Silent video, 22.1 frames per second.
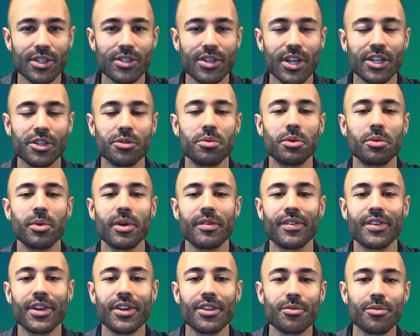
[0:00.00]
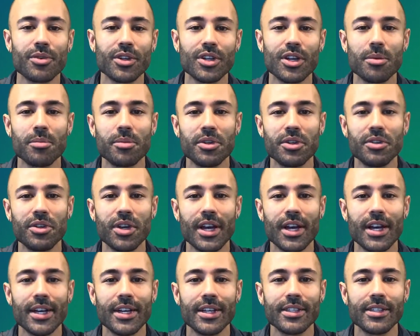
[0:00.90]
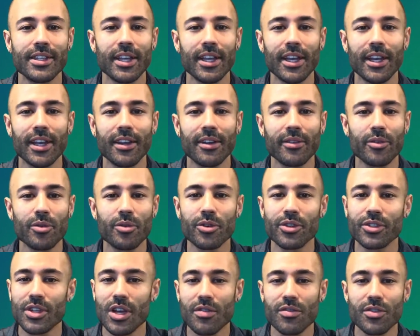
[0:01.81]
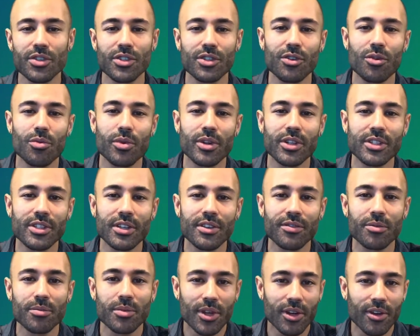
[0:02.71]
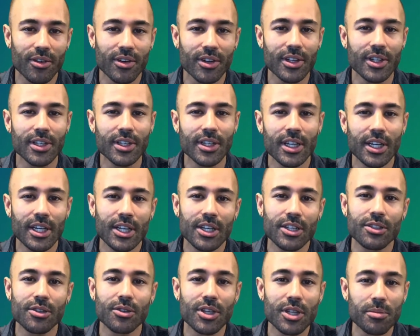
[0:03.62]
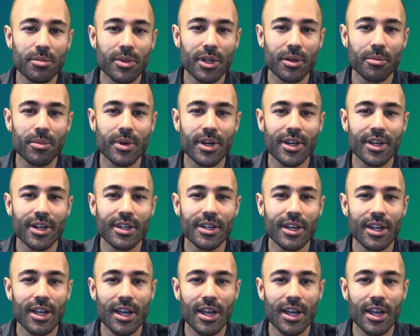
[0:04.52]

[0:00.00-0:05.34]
Next week, we have another one coming to you guys, and of course, every single Wednesday from here on, so keep that in mind.